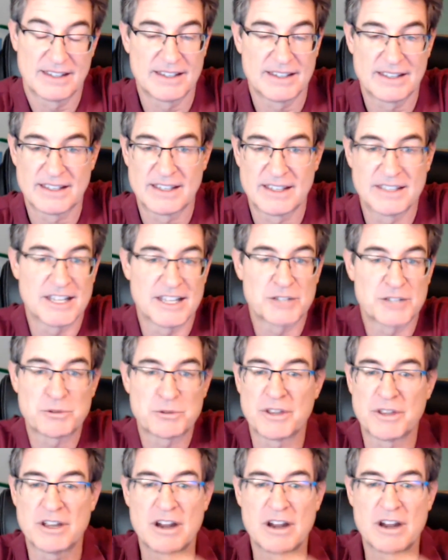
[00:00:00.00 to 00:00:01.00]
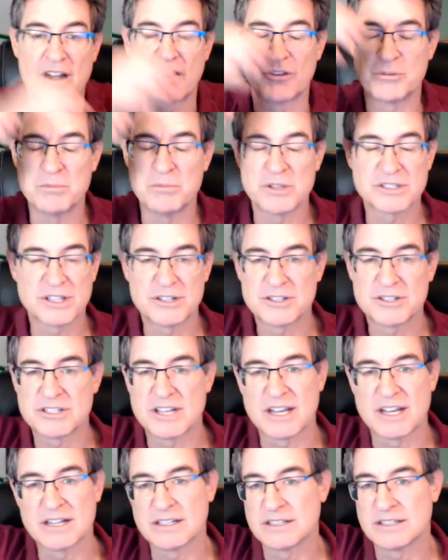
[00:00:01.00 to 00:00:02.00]
Because that's what they are. They're
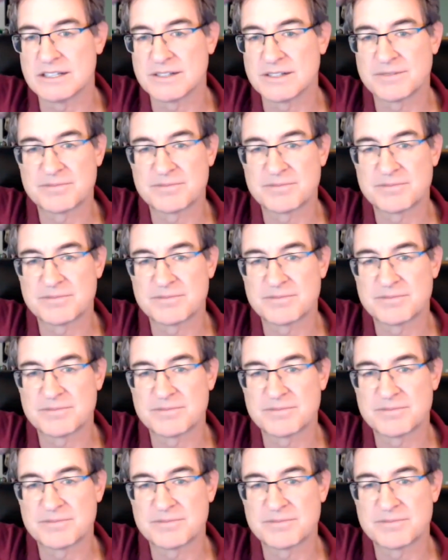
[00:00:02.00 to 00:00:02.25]
misunderstandings.